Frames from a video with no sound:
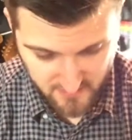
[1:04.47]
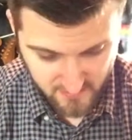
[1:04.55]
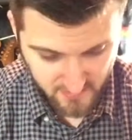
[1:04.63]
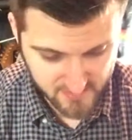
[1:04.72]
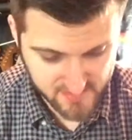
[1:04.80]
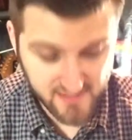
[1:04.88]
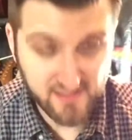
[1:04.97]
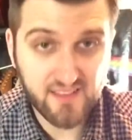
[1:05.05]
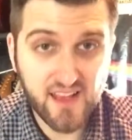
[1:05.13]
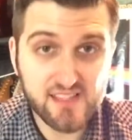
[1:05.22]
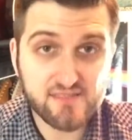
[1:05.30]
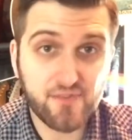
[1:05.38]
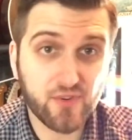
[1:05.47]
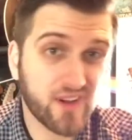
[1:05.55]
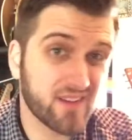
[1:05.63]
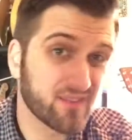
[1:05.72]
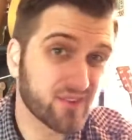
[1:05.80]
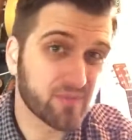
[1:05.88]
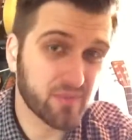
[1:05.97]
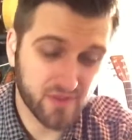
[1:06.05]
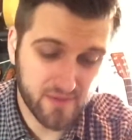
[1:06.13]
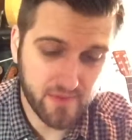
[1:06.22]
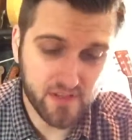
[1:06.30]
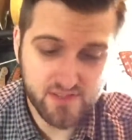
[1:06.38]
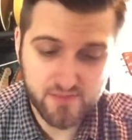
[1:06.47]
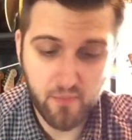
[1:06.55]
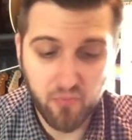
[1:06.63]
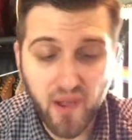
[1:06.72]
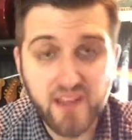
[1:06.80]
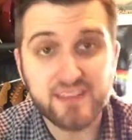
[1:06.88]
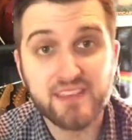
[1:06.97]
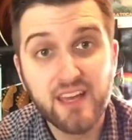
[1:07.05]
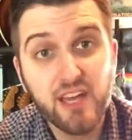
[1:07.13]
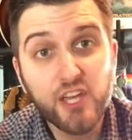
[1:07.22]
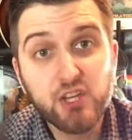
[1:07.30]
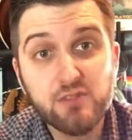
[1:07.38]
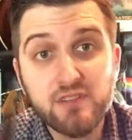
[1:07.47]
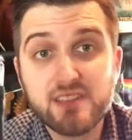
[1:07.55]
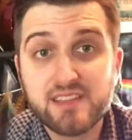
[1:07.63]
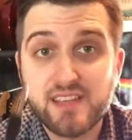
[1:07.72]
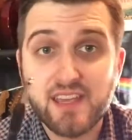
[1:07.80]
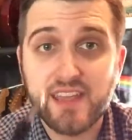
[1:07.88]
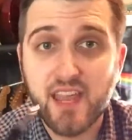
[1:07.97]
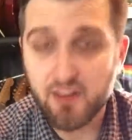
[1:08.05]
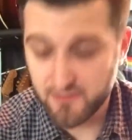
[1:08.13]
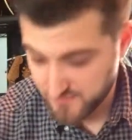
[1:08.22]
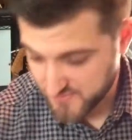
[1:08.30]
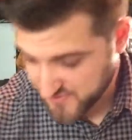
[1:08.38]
because they last forever pretty much, but you need to take care of them.